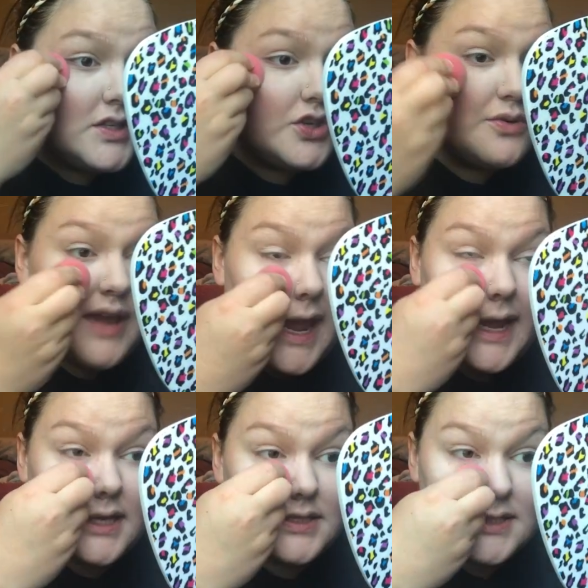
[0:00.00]
You
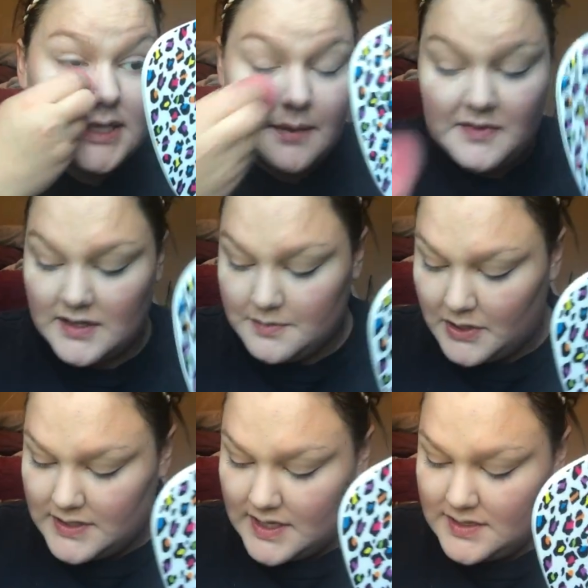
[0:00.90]
can skip this
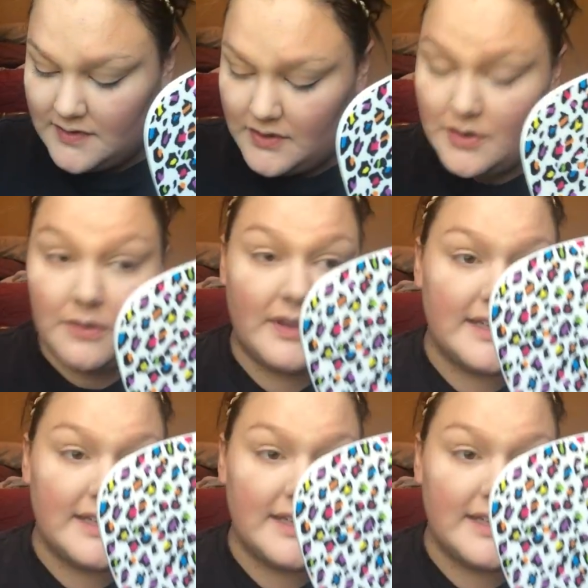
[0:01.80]
process if you don't